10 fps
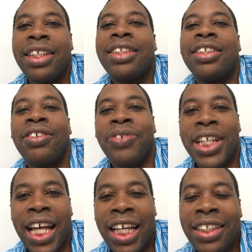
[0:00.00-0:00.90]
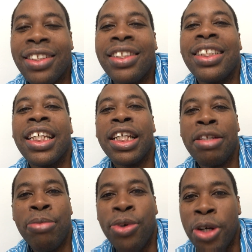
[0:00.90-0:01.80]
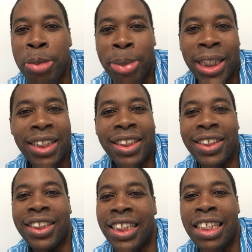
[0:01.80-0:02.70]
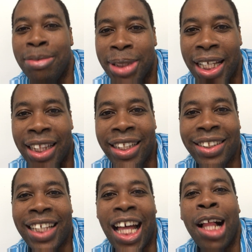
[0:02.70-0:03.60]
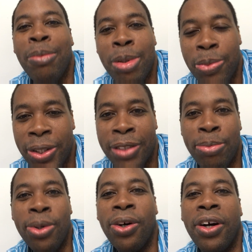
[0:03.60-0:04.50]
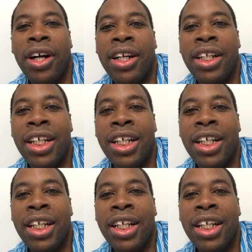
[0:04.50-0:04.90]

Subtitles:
to Rihanna singing more, but it just seems that this album was more